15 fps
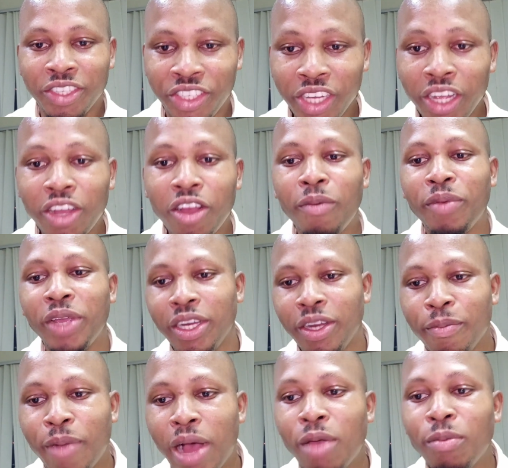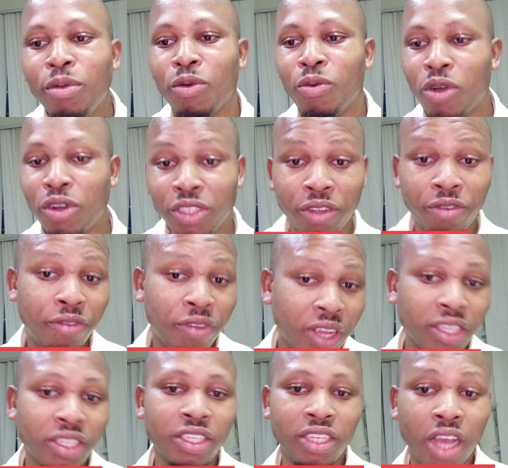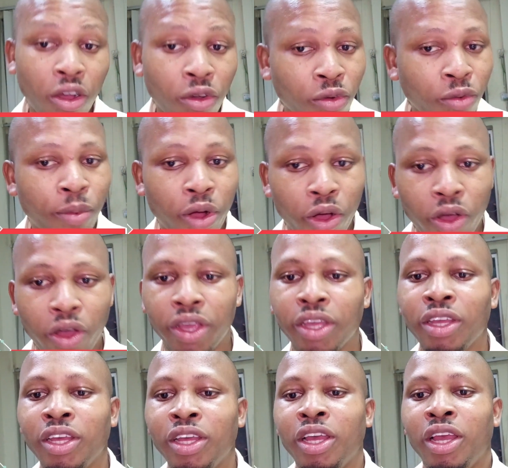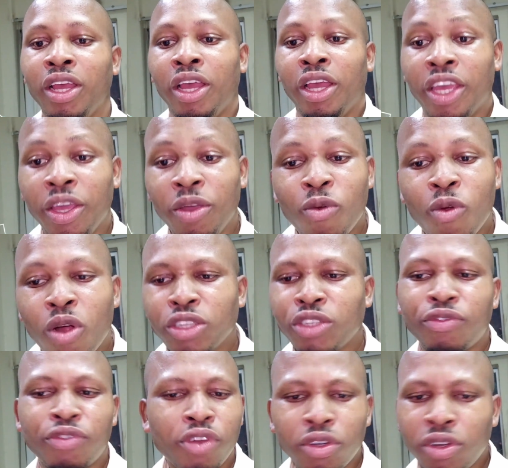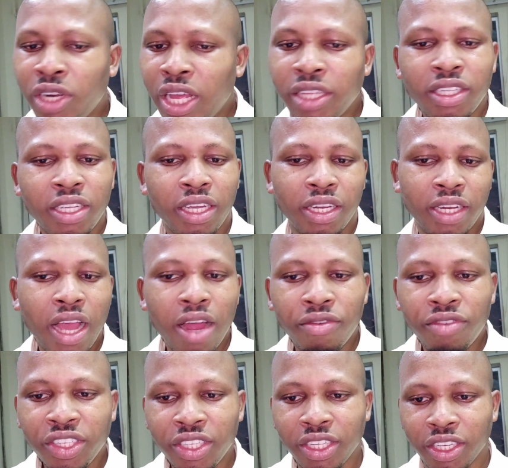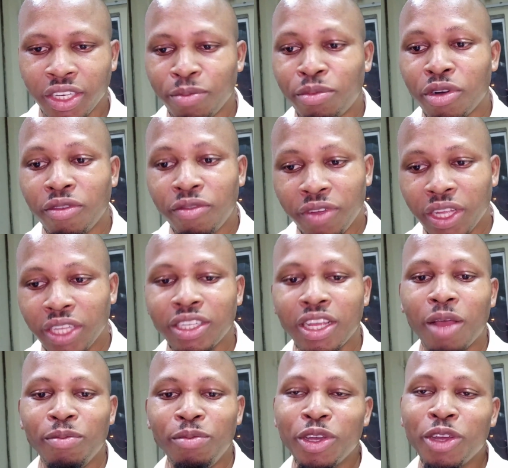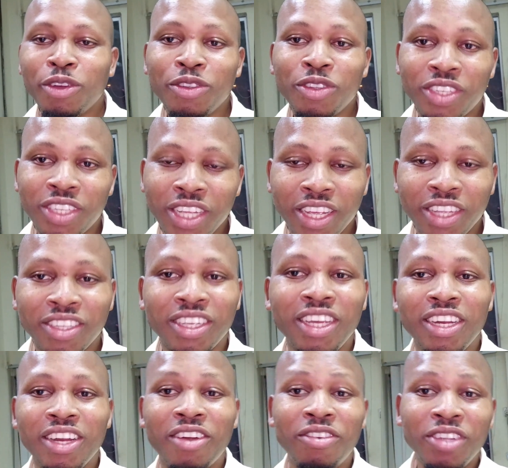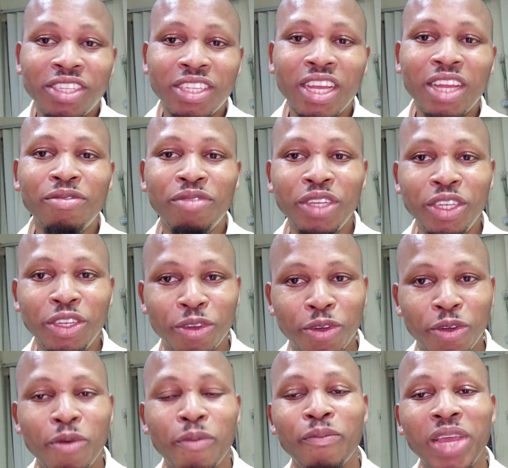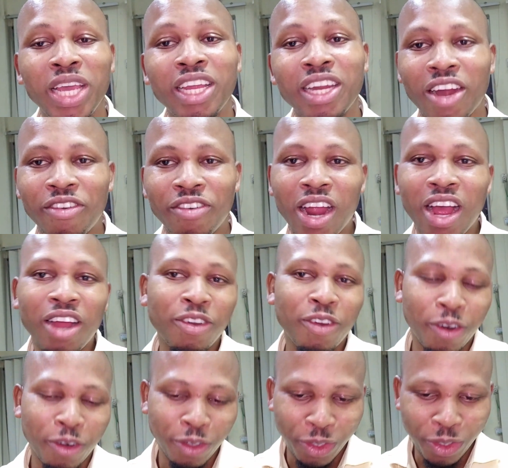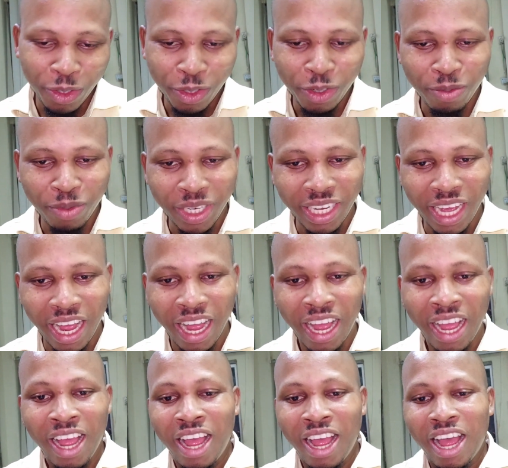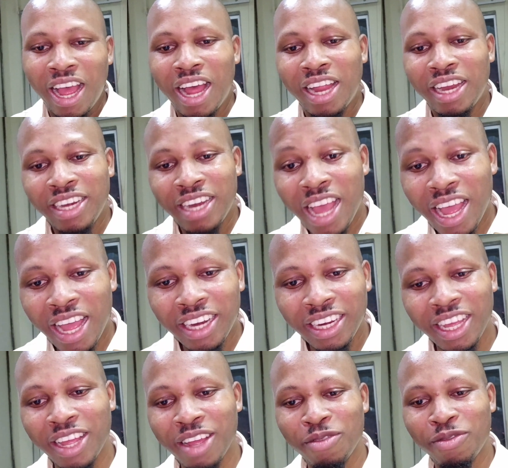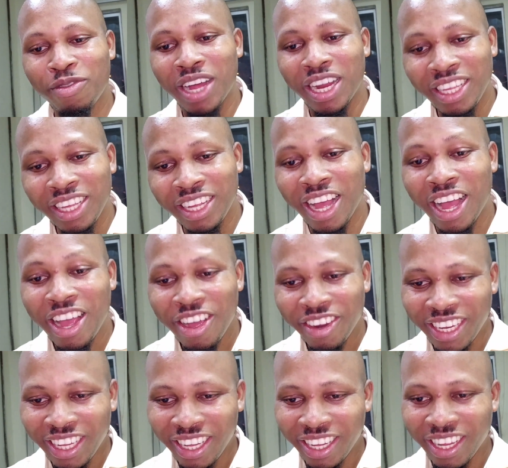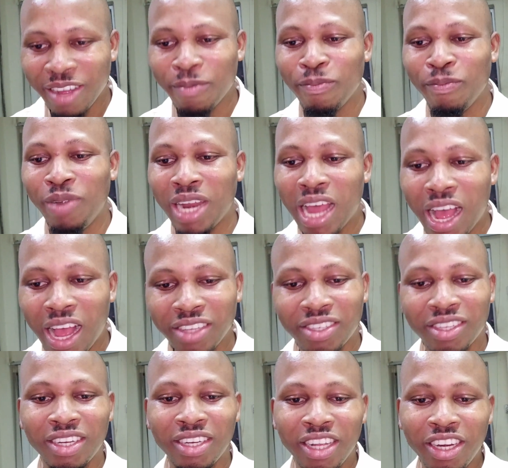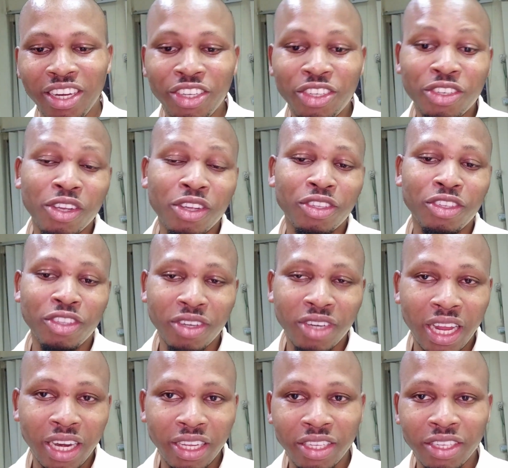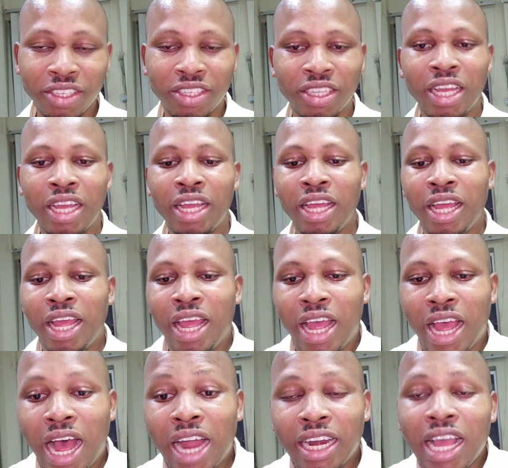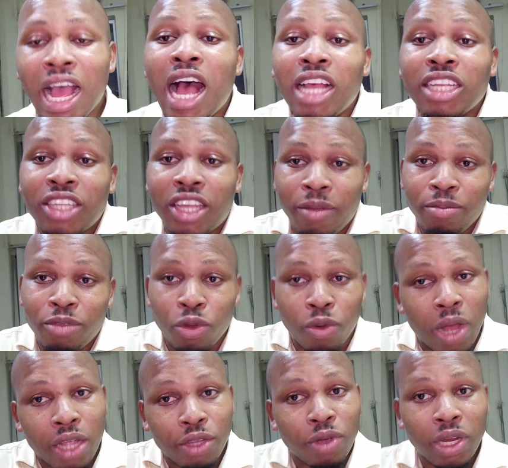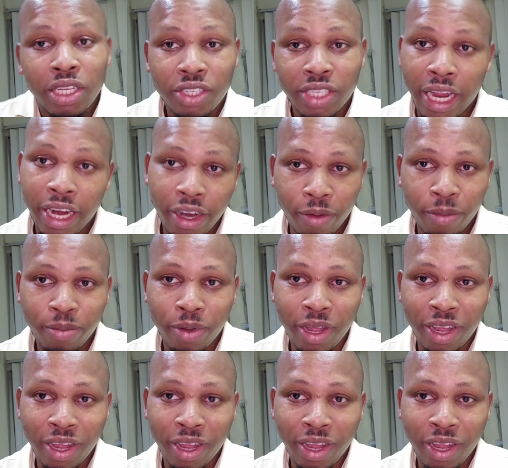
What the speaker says: Jacob in the Bible was the first Yahoo boy. He was fraudulent in everything, Prophet Abiodo says in a recent video making a round on social media. And then Fani Kayode blast Daily Trust journalists and ask him to actually stand up.